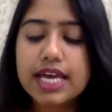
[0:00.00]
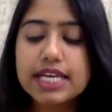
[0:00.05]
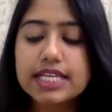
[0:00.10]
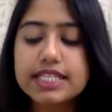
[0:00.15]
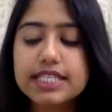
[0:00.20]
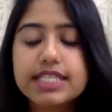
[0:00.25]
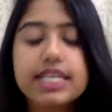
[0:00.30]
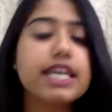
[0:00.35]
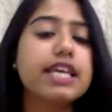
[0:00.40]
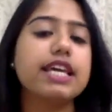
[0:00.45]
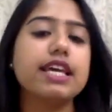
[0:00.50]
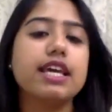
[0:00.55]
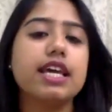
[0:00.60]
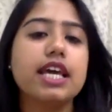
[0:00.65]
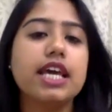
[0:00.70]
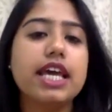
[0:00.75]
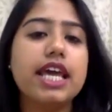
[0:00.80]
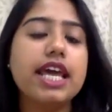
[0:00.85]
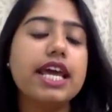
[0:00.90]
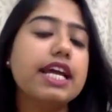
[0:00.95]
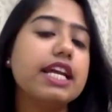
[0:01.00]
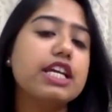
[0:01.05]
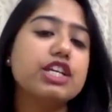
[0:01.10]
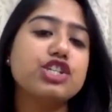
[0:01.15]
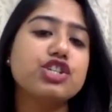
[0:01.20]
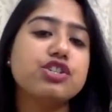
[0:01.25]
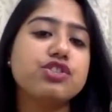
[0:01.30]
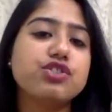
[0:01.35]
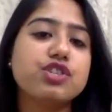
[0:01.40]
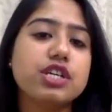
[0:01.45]
See,
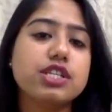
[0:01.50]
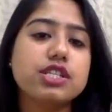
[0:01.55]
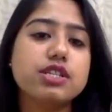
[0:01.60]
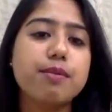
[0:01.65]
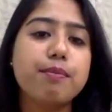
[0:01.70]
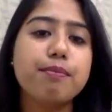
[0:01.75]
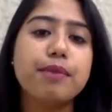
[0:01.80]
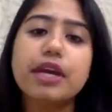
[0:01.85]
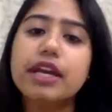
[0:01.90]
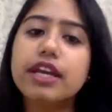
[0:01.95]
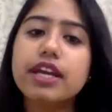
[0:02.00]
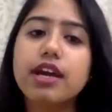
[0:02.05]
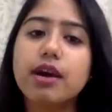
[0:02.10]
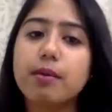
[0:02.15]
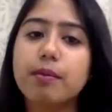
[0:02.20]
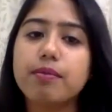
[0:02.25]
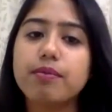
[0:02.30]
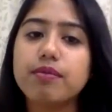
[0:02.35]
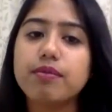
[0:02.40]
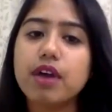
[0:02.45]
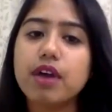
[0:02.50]
English is just a medium.